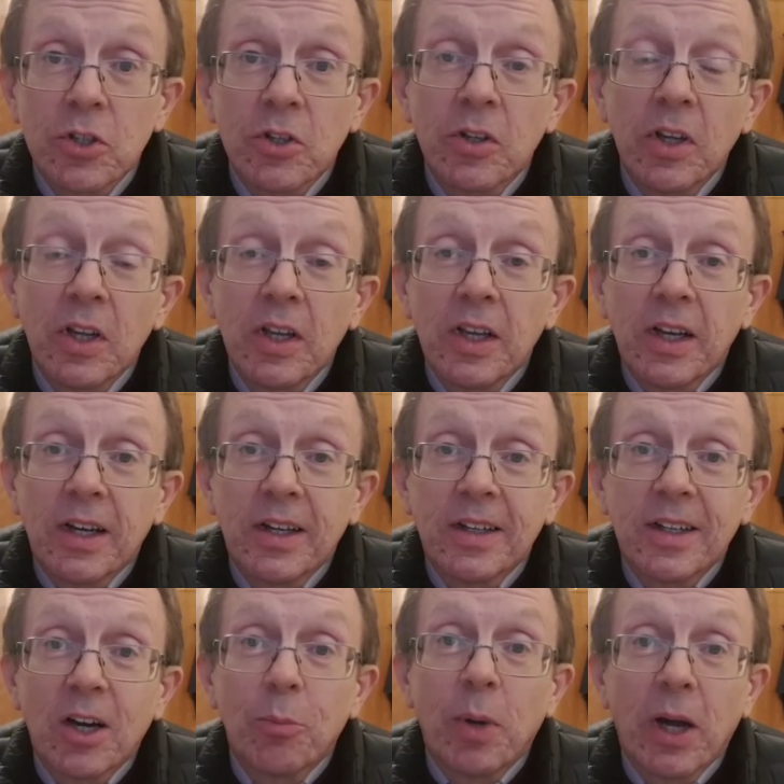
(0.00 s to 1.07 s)
you
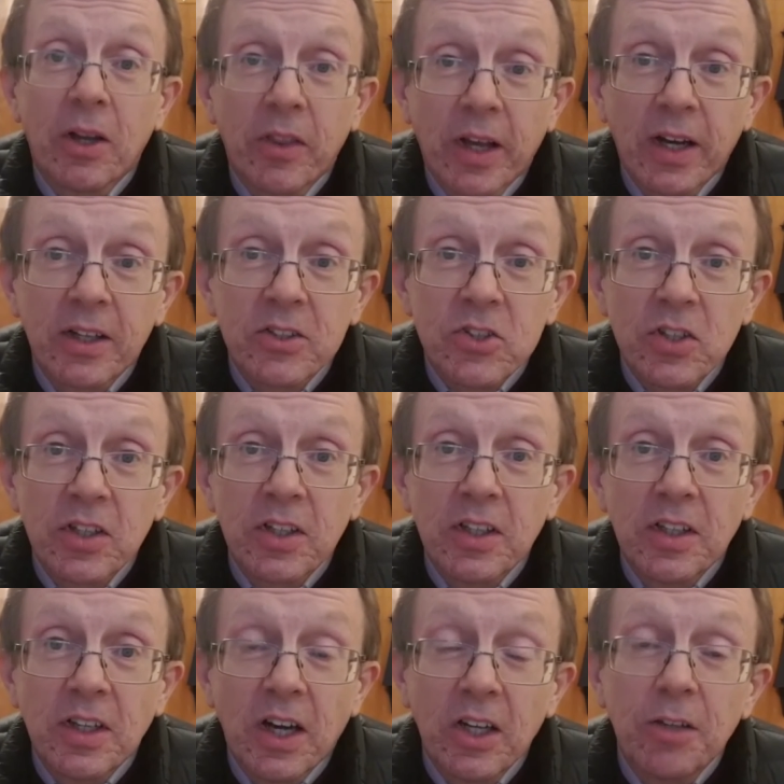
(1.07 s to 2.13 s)
about that.
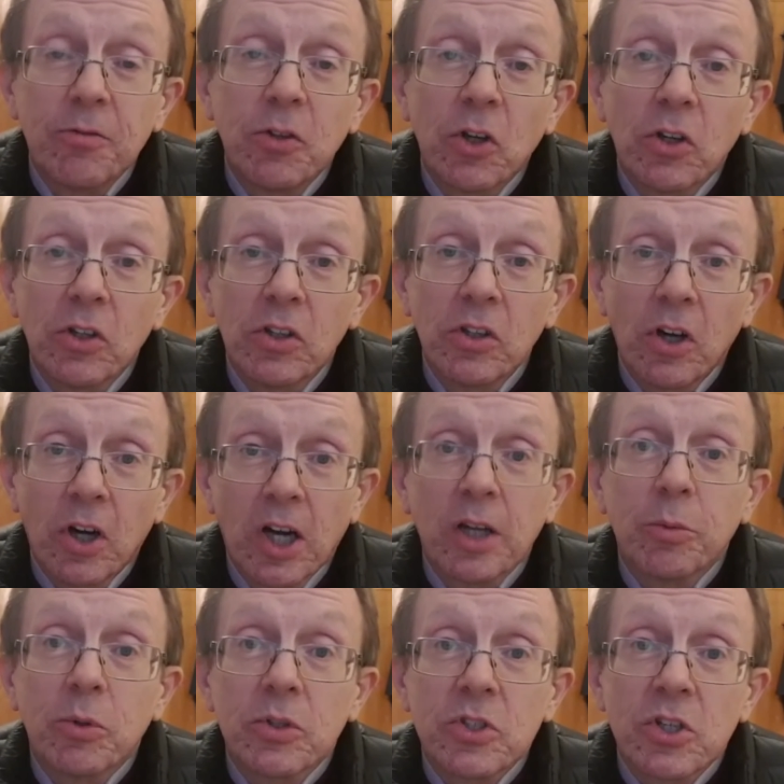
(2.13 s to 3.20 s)
And if you're not
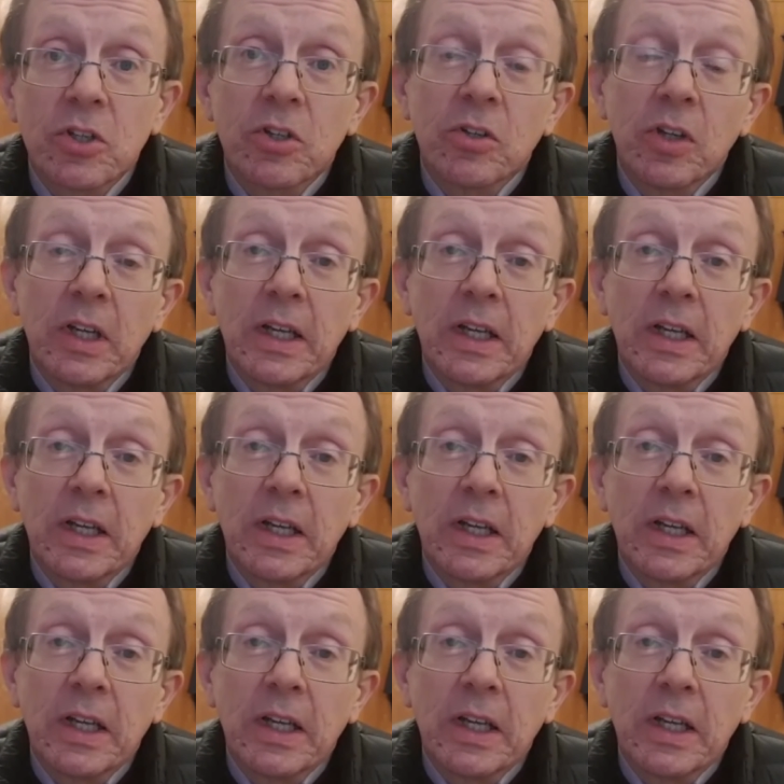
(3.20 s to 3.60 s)
able to